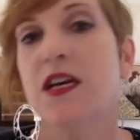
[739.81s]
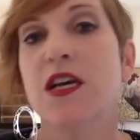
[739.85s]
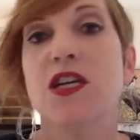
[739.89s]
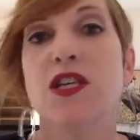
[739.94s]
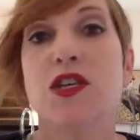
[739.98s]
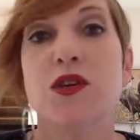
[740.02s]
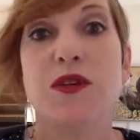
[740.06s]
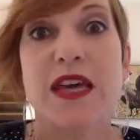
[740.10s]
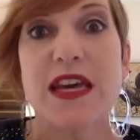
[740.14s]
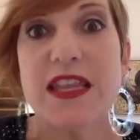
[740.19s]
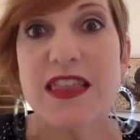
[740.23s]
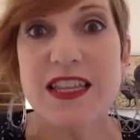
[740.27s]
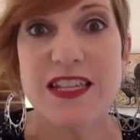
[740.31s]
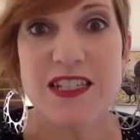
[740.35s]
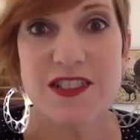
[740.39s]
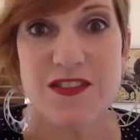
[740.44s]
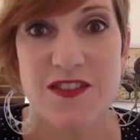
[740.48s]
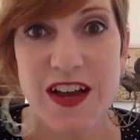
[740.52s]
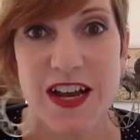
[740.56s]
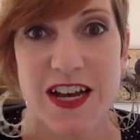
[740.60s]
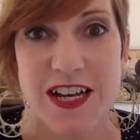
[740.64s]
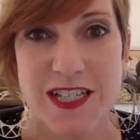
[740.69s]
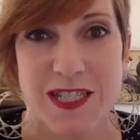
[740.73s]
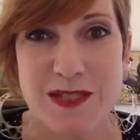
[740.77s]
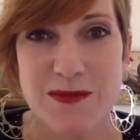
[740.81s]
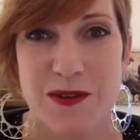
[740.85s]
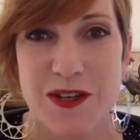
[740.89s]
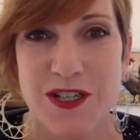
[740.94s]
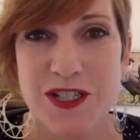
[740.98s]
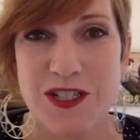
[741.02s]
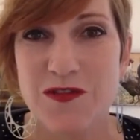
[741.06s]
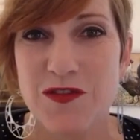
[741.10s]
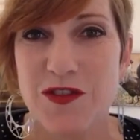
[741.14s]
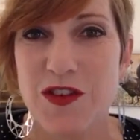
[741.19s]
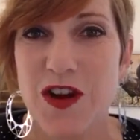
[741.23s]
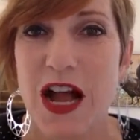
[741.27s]
You get the divine
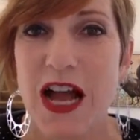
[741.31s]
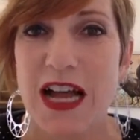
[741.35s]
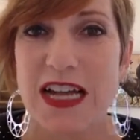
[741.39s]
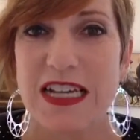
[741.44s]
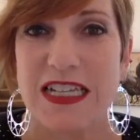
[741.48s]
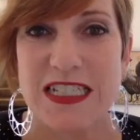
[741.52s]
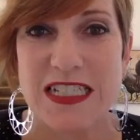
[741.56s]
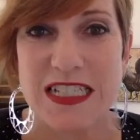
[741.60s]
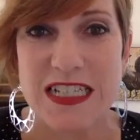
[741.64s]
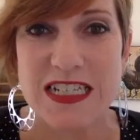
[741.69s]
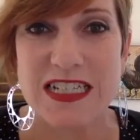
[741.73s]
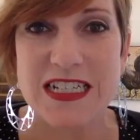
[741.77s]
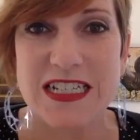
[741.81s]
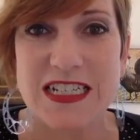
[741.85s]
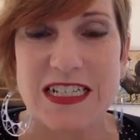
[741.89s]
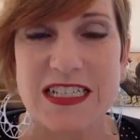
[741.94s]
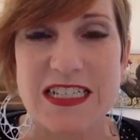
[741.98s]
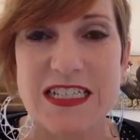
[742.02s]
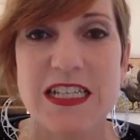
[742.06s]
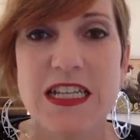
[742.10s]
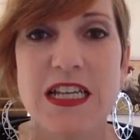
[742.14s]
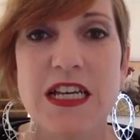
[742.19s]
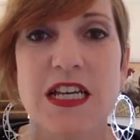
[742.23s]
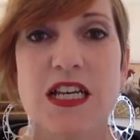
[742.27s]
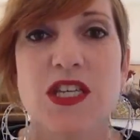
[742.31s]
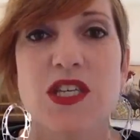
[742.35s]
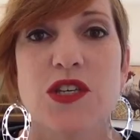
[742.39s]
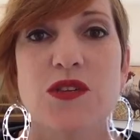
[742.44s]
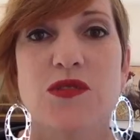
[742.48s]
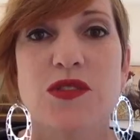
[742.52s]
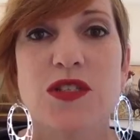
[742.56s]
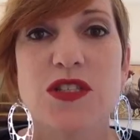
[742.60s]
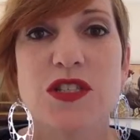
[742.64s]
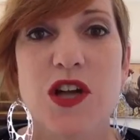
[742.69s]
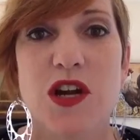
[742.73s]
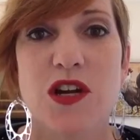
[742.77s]
inspiration for ideas. You
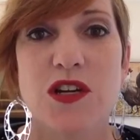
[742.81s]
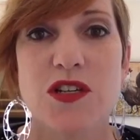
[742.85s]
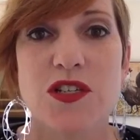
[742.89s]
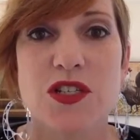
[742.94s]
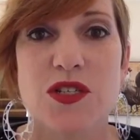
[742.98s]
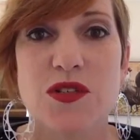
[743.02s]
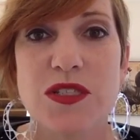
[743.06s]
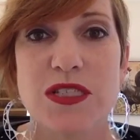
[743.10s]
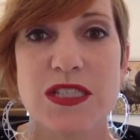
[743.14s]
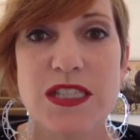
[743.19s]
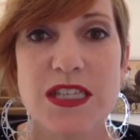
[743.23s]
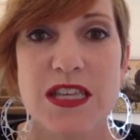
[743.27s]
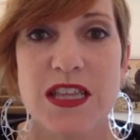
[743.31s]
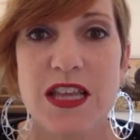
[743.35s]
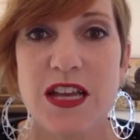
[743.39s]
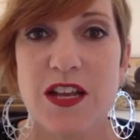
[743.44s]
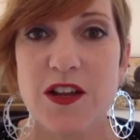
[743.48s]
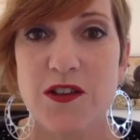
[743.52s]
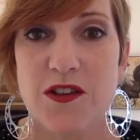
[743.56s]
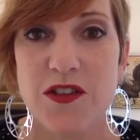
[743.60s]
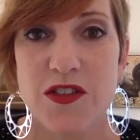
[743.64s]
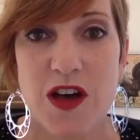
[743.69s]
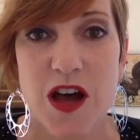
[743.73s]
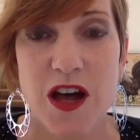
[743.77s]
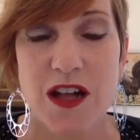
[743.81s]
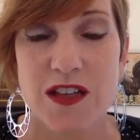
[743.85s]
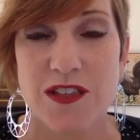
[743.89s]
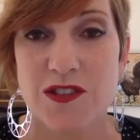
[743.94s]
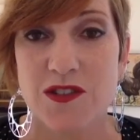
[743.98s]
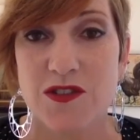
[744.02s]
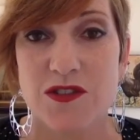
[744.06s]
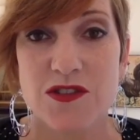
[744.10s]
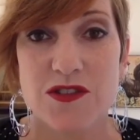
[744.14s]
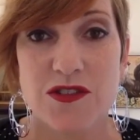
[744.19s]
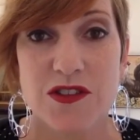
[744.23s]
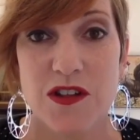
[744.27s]
start to see that your thoughts
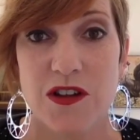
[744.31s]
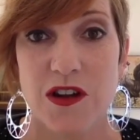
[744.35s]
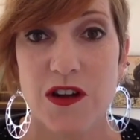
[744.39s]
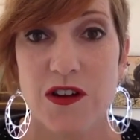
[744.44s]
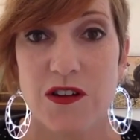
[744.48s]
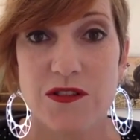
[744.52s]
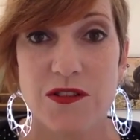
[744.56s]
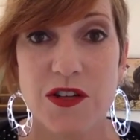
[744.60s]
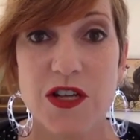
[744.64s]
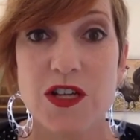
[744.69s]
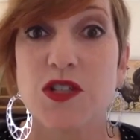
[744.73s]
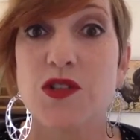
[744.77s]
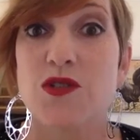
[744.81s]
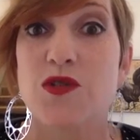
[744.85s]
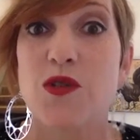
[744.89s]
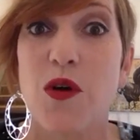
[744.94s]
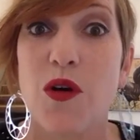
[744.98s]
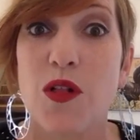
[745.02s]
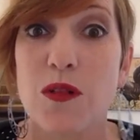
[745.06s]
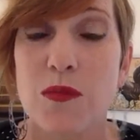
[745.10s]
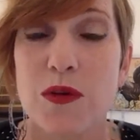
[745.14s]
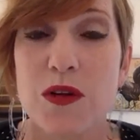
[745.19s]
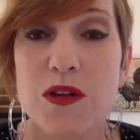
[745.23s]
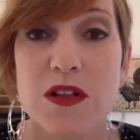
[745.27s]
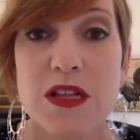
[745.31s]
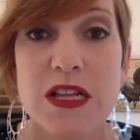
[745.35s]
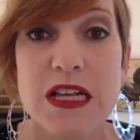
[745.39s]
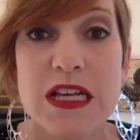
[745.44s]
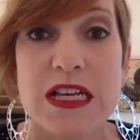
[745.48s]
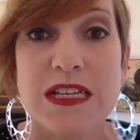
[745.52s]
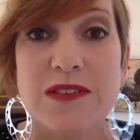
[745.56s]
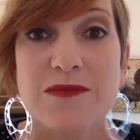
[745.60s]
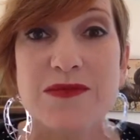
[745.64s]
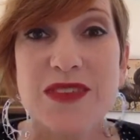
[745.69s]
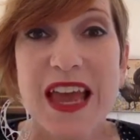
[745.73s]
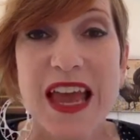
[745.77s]
are controllable,
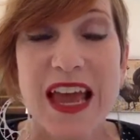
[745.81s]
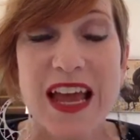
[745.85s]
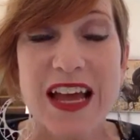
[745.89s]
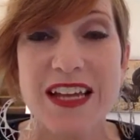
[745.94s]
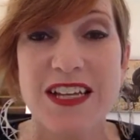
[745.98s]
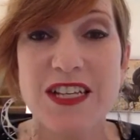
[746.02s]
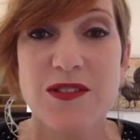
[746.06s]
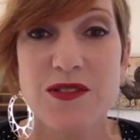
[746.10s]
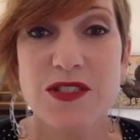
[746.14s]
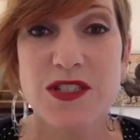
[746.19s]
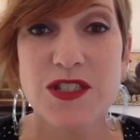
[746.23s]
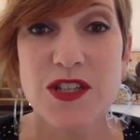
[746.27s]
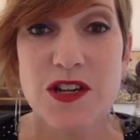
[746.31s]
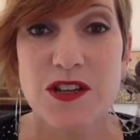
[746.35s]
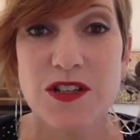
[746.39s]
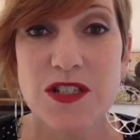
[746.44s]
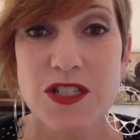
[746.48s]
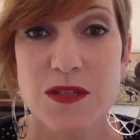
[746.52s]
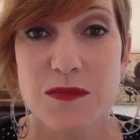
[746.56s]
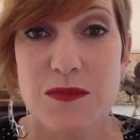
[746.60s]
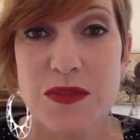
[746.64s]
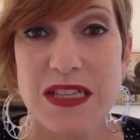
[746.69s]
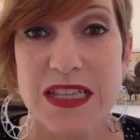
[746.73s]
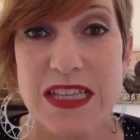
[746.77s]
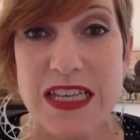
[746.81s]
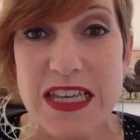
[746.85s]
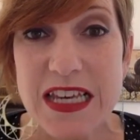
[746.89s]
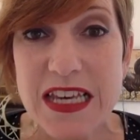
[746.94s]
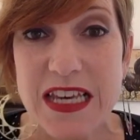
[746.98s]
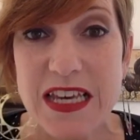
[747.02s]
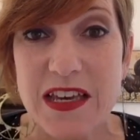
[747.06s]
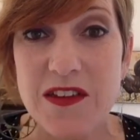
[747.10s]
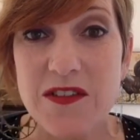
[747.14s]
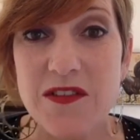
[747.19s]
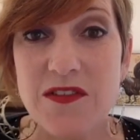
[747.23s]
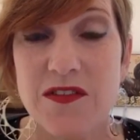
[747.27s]
and you start to
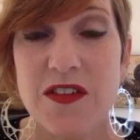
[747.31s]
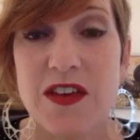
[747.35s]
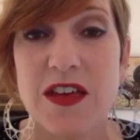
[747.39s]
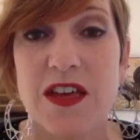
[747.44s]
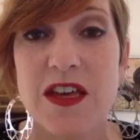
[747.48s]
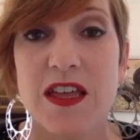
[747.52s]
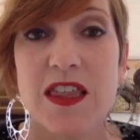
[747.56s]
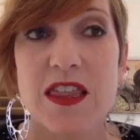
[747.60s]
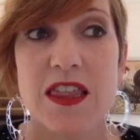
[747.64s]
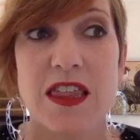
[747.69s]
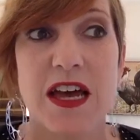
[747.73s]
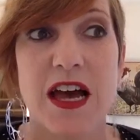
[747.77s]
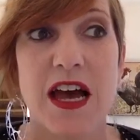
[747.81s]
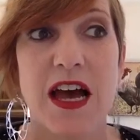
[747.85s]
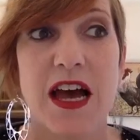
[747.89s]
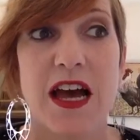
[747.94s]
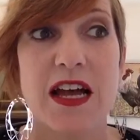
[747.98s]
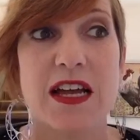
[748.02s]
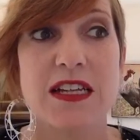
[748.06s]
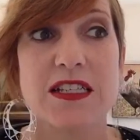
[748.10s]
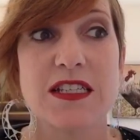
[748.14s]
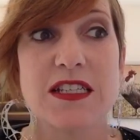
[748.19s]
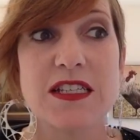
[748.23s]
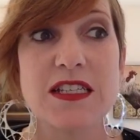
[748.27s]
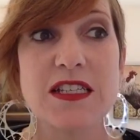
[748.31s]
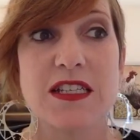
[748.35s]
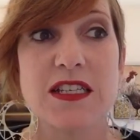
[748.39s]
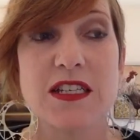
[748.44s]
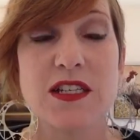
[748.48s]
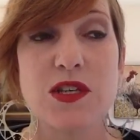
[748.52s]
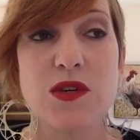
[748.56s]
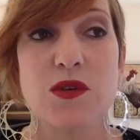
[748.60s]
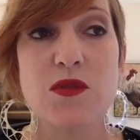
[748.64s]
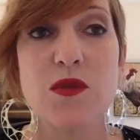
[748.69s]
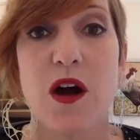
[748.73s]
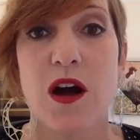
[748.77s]
believe that
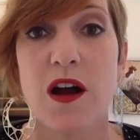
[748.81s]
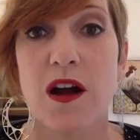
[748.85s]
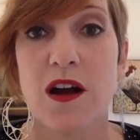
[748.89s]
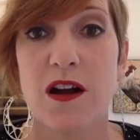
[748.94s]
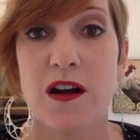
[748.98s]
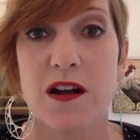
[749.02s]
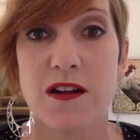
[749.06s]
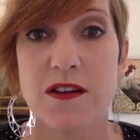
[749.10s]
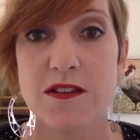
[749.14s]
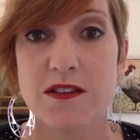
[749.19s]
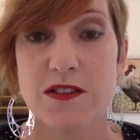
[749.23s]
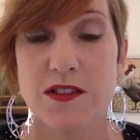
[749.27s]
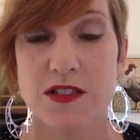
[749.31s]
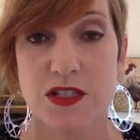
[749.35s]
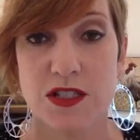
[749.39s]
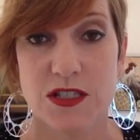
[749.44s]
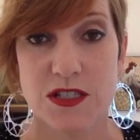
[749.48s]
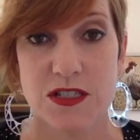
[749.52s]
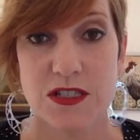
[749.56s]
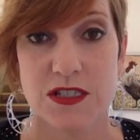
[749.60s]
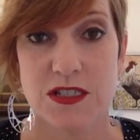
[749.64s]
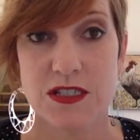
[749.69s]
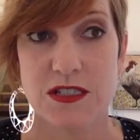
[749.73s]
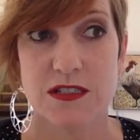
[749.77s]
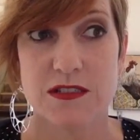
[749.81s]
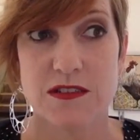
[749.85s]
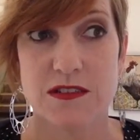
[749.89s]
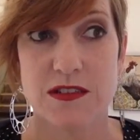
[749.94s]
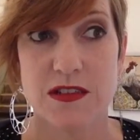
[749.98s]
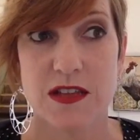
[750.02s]
you are just